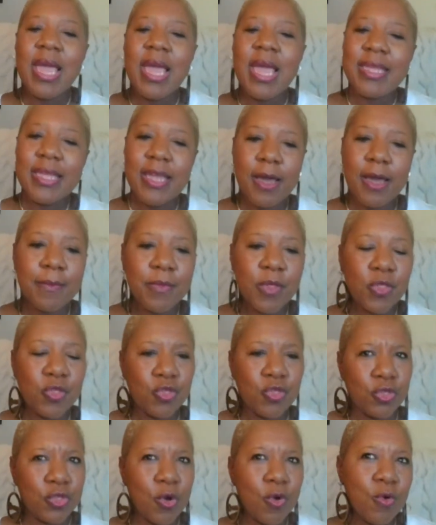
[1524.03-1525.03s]
Yeah,
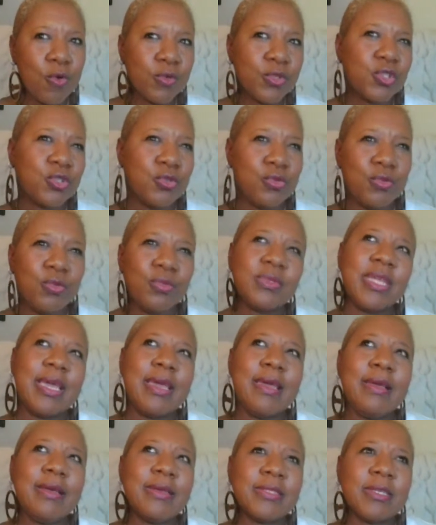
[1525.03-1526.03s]
those two
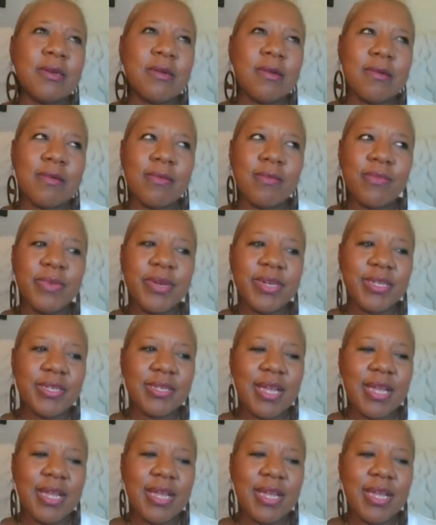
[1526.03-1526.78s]
things are what